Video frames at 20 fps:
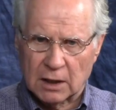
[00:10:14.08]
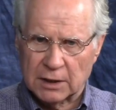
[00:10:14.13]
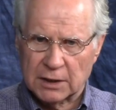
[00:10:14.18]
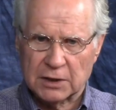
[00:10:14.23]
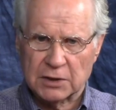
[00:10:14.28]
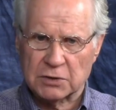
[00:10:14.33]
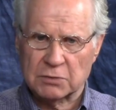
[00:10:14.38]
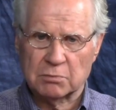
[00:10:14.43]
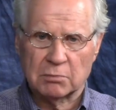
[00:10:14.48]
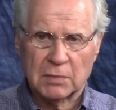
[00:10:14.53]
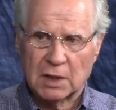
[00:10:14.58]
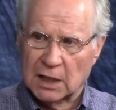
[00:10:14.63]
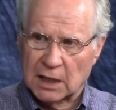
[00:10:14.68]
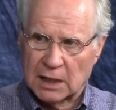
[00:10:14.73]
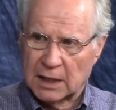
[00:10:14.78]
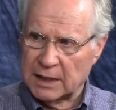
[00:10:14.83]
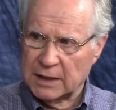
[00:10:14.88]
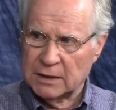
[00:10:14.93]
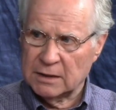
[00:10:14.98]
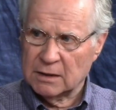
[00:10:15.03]
his
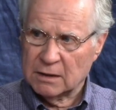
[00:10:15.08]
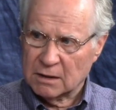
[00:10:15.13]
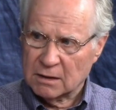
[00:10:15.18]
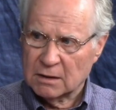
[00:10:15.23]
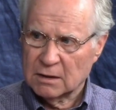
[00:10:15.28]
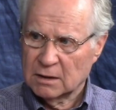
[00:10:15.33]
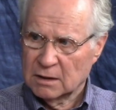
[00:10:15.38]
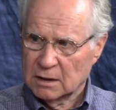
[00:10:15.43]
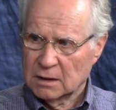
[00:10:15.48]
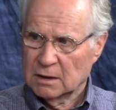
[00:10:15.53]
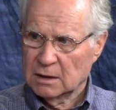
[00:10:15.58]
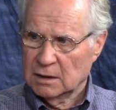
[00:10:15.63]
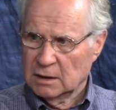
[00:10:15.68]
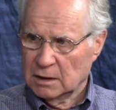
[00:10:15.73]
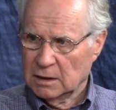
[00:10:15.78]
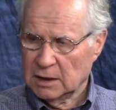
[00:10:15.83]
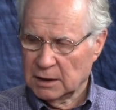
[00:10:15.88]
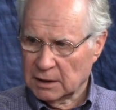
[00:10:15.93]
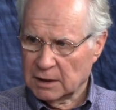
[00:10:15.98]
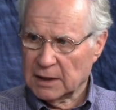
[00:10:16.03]
mind
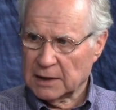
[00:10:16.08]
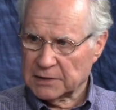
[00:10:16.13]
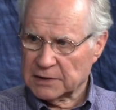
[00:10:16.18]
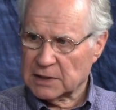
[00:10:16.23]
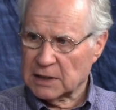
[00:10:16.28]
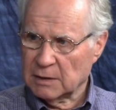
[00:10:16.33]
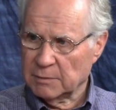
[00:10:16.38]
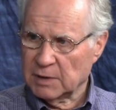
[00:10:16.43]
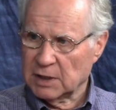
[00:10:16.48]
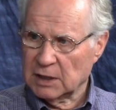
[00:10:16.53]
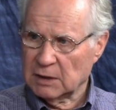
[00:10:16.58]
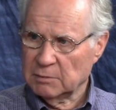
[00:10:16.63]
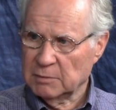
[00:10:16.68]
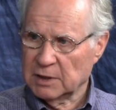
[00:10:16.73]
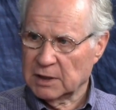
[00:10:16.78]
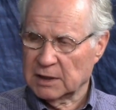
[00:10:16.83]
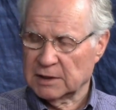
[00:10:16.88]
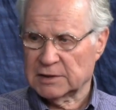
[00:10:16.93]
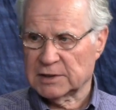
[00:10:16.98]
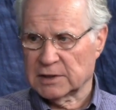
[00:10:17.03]
in Gethsemane, but
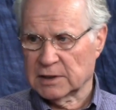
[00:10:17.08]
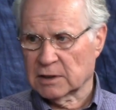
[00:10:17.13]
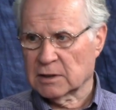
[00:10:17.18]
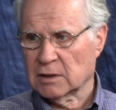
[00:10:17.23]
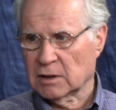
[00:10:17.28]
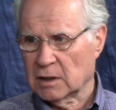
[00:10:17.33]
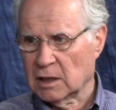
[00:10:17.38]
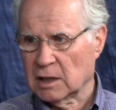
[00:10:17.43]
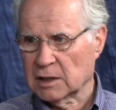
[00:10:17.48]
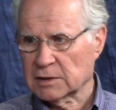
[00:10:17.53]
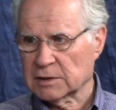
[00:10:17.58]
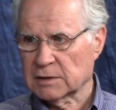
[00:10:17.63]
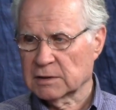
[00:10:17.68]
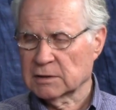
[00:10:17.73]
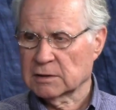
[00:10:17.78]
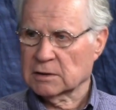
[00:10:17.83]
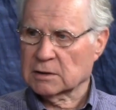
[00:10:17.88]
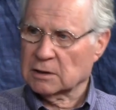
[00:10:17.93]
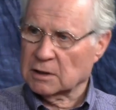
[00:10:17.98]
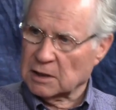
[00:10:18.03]
it's the cross.
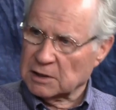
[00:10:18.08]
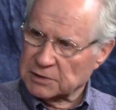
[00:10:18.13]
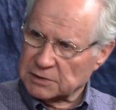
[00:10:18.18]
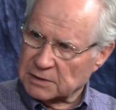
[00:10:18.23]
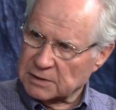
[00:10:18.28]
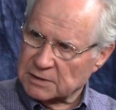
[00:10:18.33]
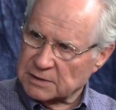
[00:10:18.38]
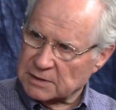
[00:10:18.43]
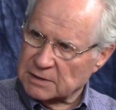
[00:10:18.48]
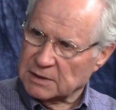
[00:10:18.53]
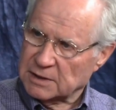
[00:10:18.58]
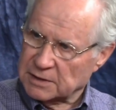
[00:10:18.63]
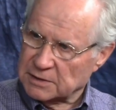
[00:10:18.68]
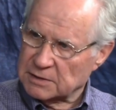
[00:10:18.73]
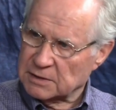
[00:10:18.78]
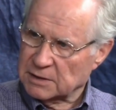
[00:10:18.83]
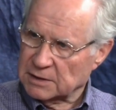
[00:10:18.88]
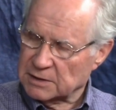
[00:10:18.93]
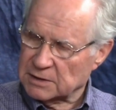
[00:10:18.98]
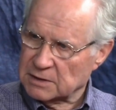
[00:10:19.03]
The cross is, is,
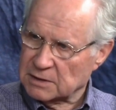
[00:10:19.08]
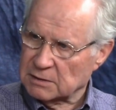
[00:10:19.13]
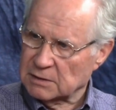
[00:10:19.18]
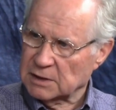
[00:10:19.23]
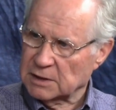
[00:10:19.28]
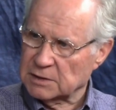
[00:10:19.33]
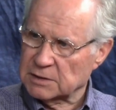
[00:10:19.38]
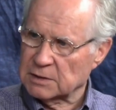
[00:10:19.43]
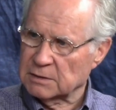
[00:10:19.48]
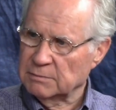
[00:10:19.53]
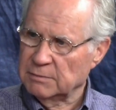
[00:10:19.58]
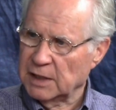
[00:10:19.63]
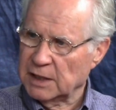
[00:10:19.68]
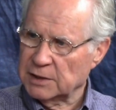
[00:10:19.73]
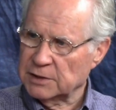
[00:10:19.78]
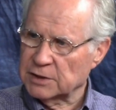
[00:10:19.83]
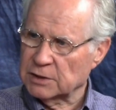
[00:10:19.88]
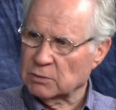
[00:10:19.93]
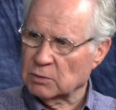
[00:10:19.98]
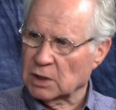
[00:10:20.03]
is, the, is the
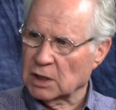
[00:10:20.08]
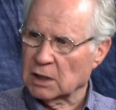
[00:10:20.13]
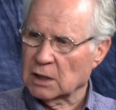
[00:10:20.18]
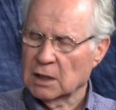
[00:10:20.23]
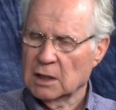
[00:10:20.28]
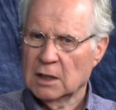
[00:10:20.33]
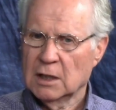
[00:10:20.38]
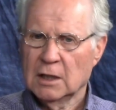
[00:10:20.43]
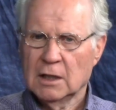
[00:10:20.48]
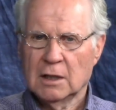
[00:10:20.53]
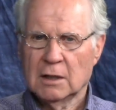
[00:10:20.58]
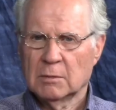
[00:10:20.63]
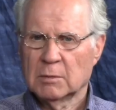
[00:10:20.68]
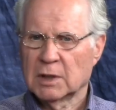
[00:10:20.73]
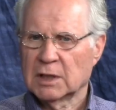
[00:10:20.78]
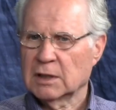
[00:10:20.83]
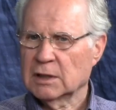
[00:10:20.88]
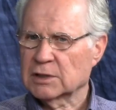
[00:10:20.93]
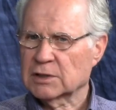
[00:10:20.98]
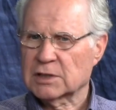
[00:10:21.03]
major right. work.
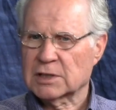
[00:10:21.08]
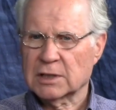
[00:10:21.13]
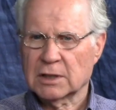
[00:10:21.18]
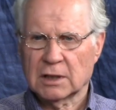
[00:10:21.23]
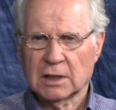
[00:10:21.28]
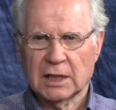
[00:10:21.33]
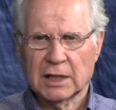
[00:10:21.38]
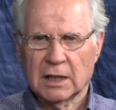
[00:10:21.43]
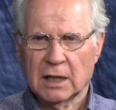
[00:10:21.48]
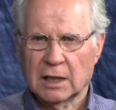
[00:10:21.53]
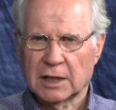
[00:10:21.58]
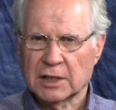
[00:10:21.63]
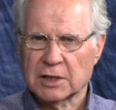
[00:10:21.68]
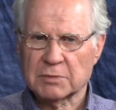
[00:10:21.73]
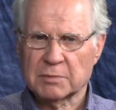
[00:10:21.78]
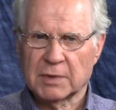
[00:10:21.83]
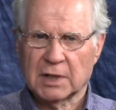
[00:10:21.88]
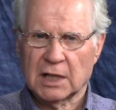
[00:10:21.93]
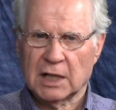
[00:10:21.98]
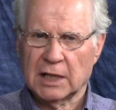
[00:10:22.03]
But it's certainly on his
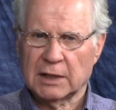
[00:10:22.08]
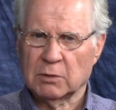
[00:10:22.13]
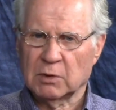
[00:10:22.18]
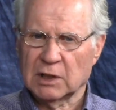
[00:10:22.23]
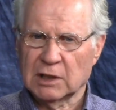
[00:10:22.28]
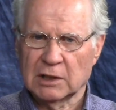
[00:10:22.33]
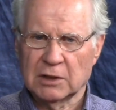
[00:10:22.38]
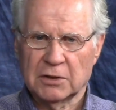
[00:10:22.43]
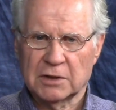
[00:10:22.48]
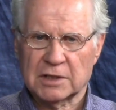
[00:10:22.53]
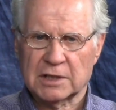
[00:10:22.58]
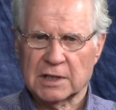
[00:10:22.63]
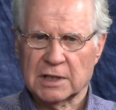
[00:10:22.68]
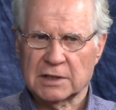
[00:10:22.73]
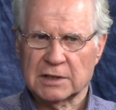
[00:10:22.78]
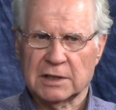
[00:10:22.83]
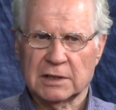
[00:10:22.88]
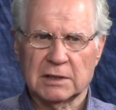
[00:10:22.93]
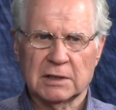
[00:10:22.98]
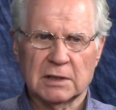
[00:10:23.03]
mind when Luke says
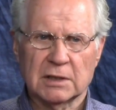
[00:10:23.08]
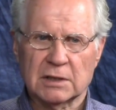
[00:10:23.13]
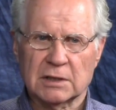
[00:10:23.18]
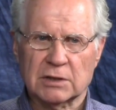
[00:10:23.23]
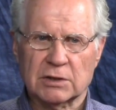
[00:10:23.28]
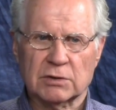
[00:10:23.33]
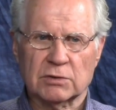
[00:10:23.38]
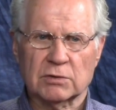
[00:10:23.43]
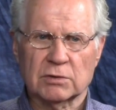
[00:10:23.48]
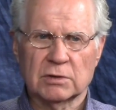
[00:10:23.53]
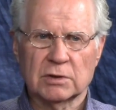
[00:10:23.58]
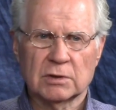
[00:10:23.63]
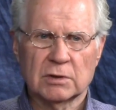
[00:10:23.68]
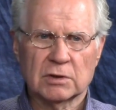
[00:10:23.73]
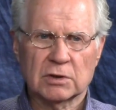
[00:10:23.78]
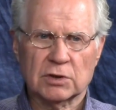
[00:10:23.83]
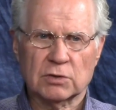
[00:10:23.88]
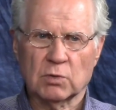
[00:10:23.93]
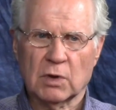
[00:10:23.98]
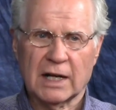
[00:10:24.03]
he
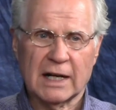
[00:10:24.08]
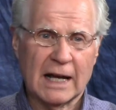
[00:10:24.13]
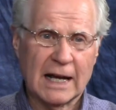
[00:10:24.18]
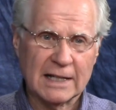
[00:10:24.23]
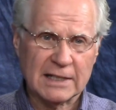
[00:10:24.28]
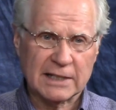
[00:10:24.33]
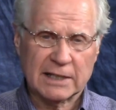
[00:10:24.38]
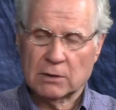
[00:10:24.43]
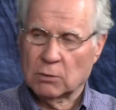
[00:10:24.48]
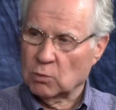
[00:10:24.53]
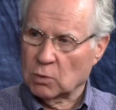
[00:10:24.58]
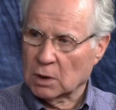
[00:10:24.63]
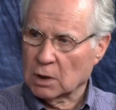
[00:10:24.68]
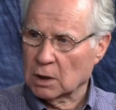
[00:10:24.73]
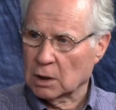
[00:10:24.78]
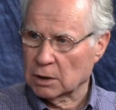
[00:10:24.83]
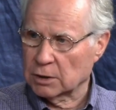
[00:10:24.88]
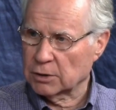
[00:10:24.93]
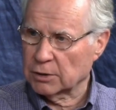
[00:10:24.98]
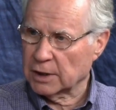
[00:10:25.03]
sweat, as it
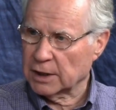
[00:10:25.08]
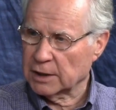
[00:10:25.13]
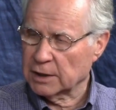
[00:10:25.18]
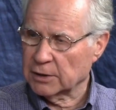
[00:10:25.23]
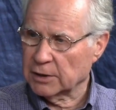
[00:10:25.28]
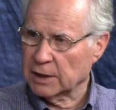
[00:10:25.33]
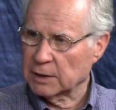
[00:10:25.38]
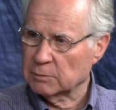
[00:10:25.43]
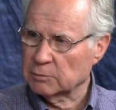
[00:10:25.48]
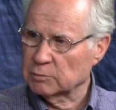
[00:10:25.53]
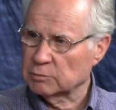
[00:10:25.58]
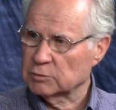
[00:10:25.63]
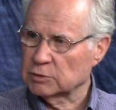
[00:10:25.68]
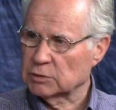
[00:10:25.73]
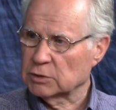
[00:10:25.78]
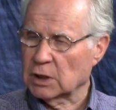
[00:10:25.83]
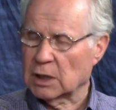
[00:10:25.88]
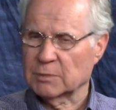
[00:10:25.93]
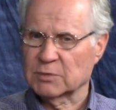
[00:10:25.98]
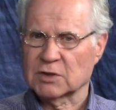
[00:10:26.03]
were, great, great drops,
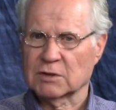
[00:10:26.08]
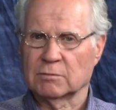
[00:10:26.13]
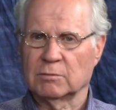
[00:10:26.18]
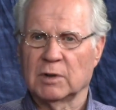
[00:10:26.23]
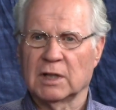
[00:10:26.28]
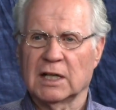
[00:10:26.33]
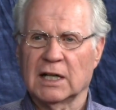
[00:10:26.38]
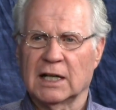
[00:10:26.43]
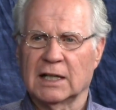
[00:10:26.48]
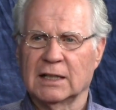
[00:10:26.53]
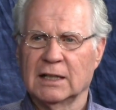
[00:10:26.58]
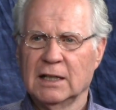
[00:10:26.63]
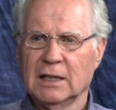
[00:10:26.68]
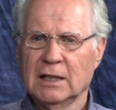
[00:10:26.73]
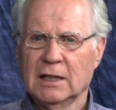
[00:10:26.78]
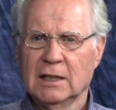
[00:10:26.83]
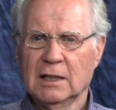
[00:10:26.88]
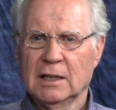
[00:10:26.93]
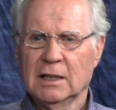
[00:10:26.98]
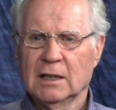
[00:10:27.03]
drops of, blood. blood.
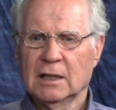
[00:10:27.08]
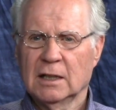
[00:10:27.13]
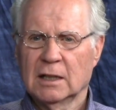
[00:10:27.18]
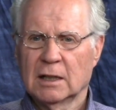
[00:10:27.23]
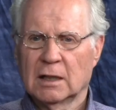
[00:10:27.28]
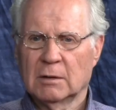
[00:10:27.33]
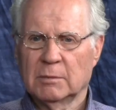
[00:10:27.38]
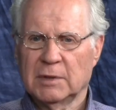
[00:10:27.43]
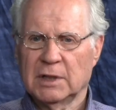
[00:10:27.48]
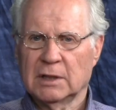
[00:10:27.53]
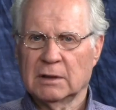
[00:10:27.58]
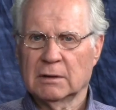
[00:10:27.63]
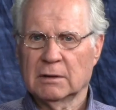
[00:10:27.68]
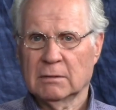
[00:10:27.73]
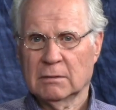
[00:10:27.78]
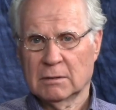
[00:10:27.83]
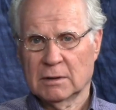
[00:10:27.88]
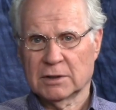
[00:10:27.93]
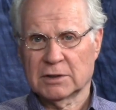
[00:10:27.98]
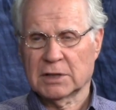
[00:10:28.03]
I mean,
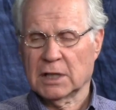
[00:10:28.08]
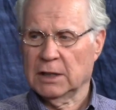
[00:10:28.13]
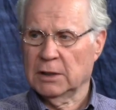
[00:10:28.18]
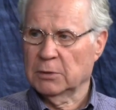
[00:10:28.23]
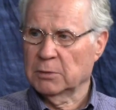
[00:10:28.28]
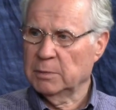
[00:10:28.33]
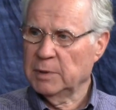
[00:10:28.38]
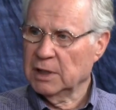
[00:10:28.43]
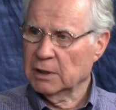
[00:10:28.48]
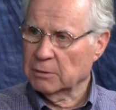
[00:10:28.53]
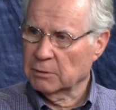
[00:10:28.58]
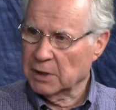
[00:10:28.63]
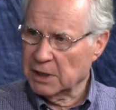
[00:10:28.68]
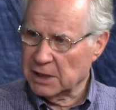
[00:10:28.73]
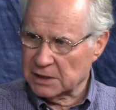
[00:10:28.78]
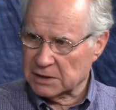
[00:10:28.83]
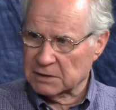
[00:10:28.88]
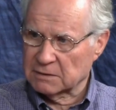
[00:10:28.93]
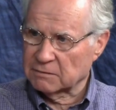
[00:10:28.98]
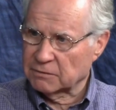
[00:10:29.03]
there's got to be a
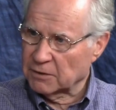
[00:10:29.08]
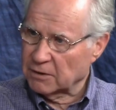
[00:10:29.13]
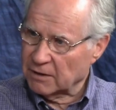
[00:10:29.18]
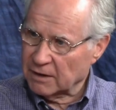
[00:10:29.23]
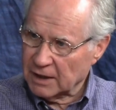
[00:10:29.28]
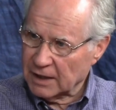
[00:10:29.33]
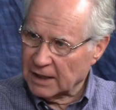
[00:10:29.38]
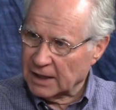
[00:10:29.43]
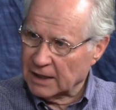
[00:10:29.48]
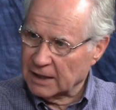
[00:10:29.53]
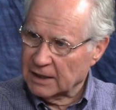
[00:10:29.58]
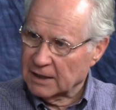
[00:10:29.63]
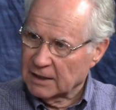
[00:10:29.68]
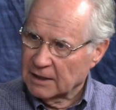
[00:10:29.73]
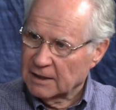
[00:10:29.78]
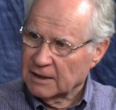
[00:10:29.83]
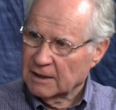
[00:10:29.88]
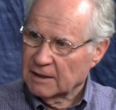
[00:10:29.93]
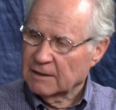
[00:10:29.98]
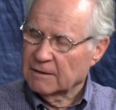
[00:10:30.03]
reason for yeah, that.
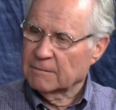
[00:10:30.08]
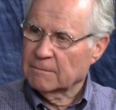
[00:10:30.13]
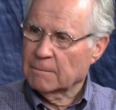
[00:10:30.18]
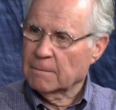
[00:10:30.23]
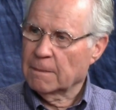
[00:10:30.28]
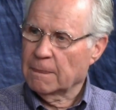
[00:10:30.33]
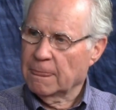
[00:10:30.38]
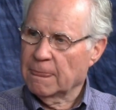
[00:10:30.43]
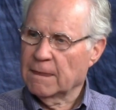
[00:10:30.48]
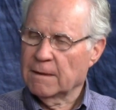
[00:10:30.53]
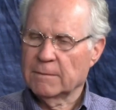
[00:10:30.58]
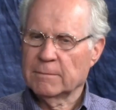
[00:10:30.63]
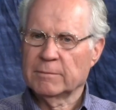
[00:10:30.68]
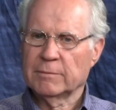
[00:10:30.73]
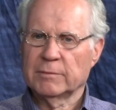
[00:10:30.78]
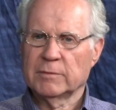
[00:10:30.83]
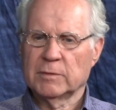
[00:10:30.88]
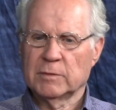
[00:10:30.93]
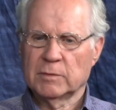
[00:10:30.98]
A lot of suffering. But he,